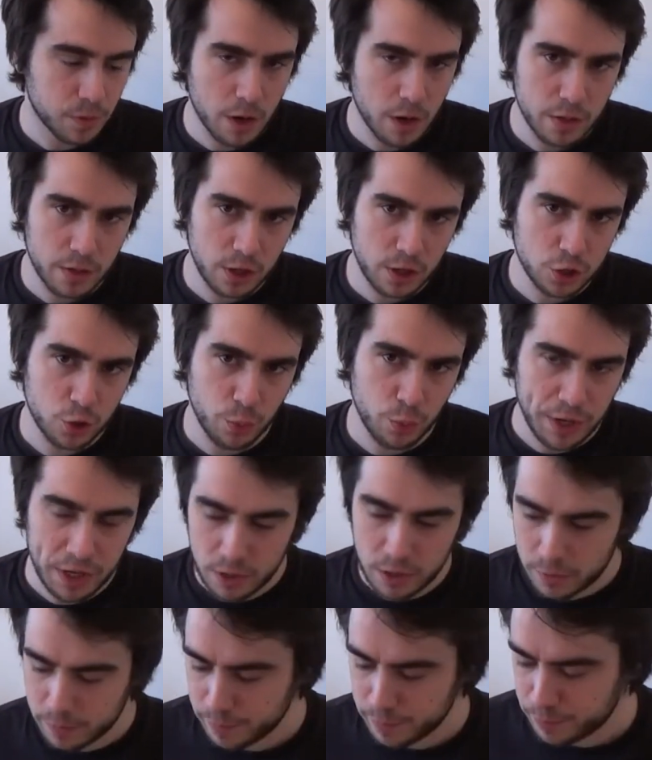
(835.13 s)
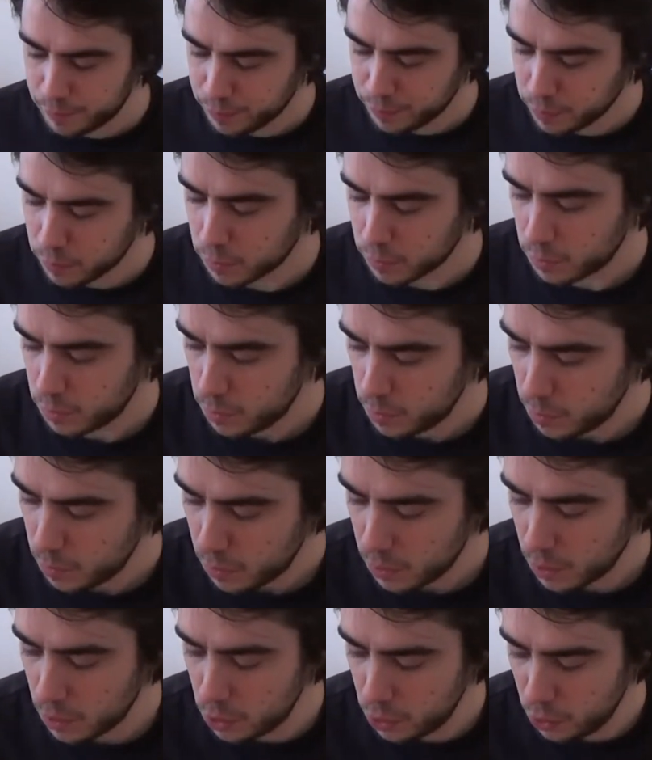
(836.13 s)
This week
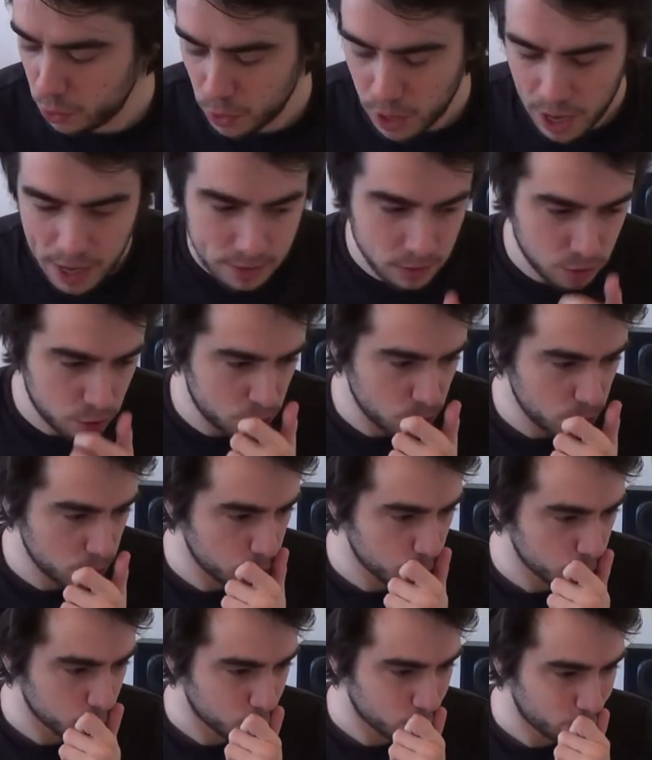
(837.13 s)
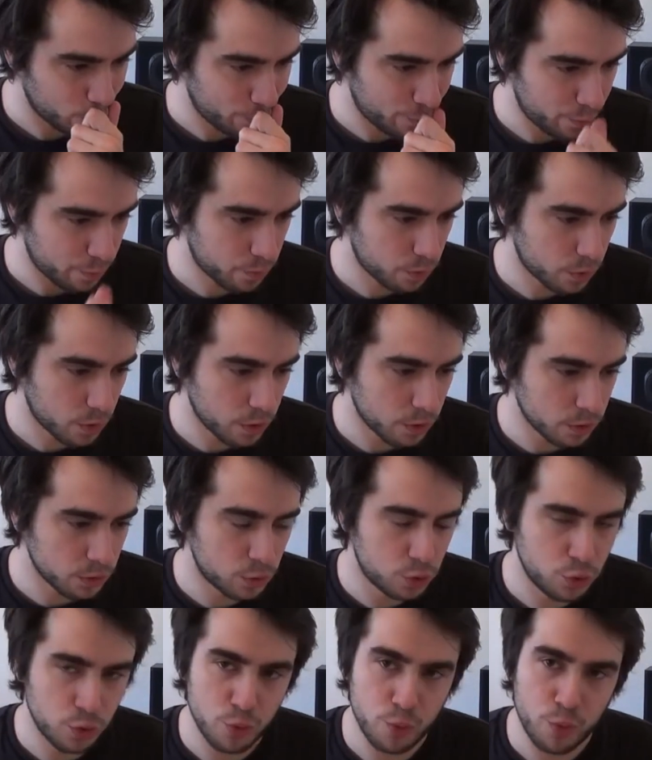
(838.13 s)
you had to
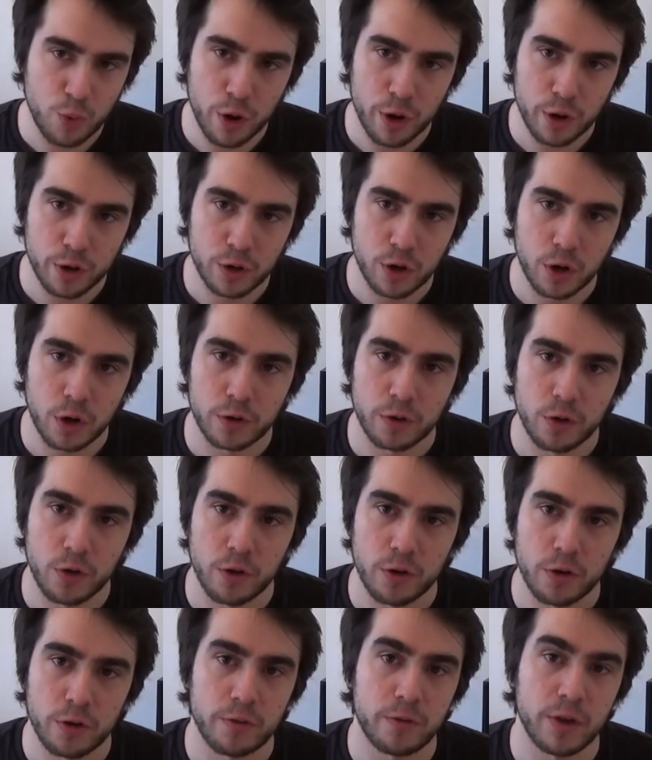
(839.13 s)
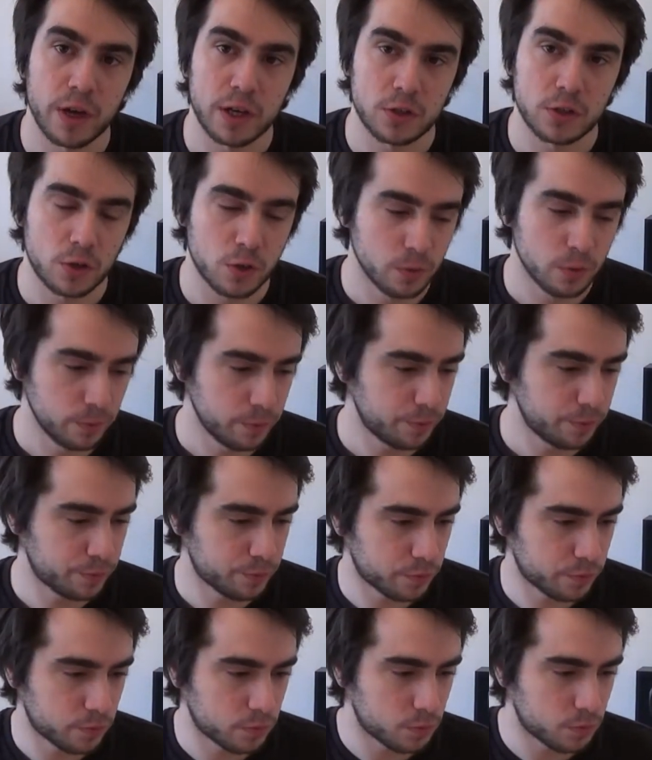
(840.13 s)
work on a version.
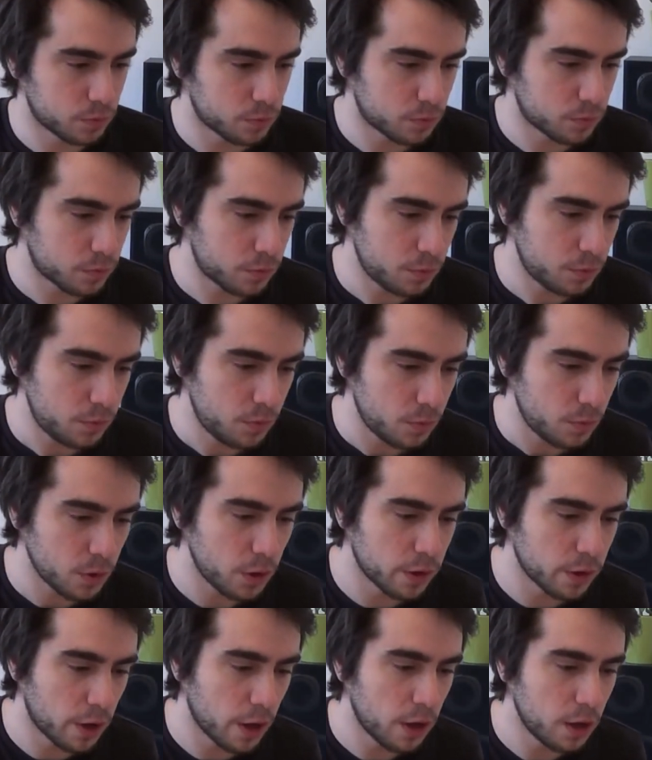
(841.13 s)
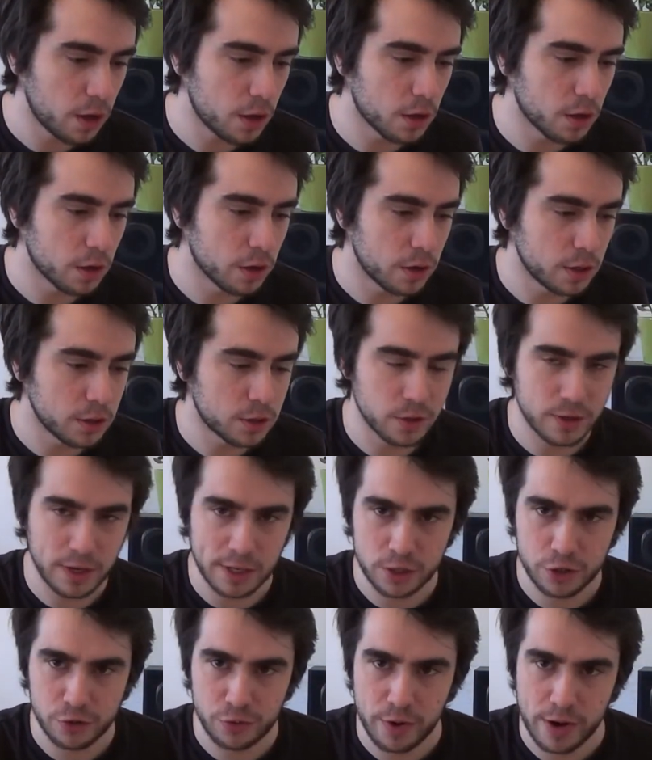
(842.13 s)
Okay, it's an
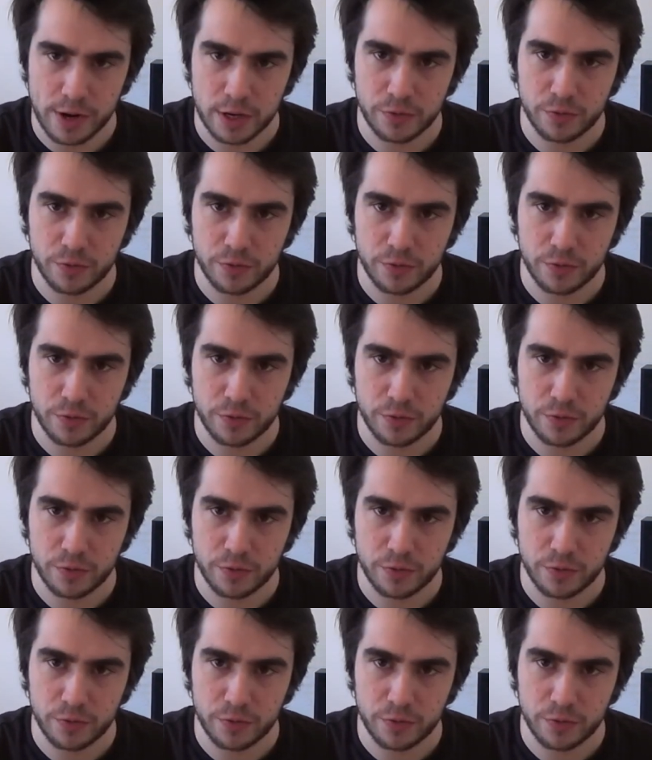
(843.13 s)
extract